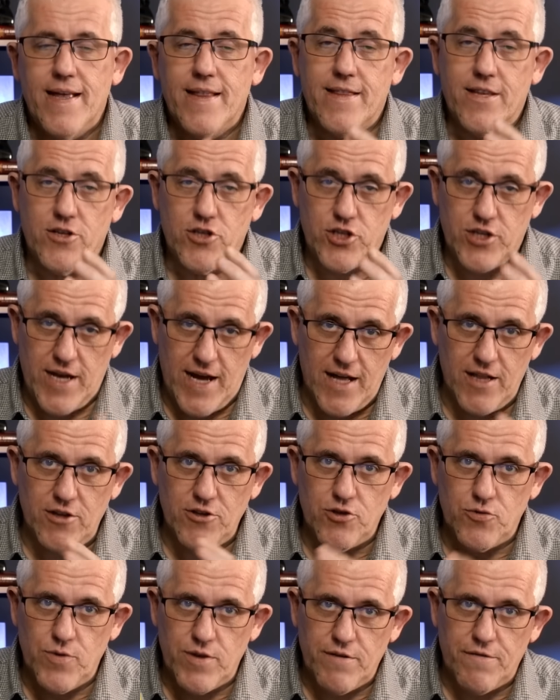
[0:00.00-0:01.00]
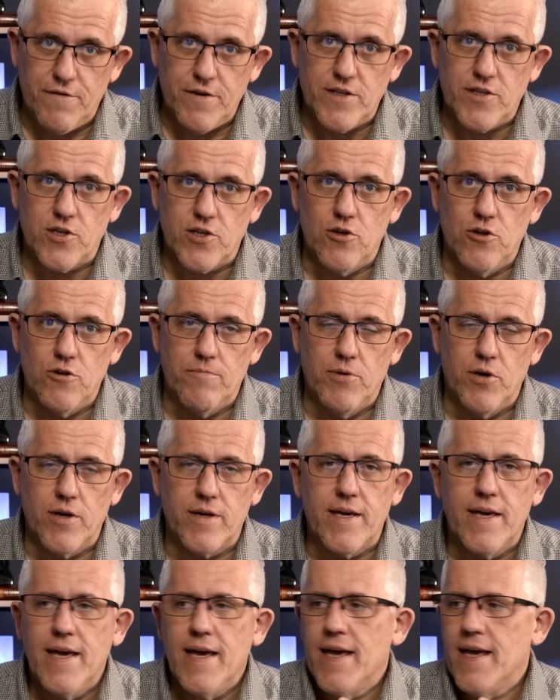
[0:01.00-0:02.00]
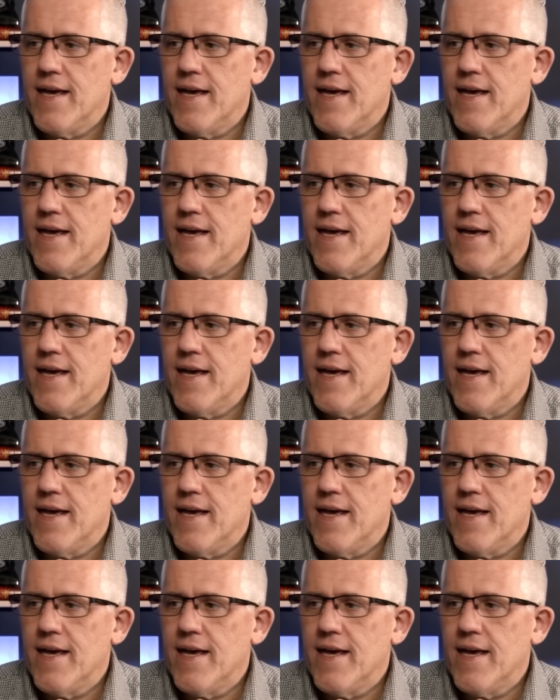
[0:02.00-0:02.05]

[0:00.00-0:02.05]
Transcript: The challenge with a physical book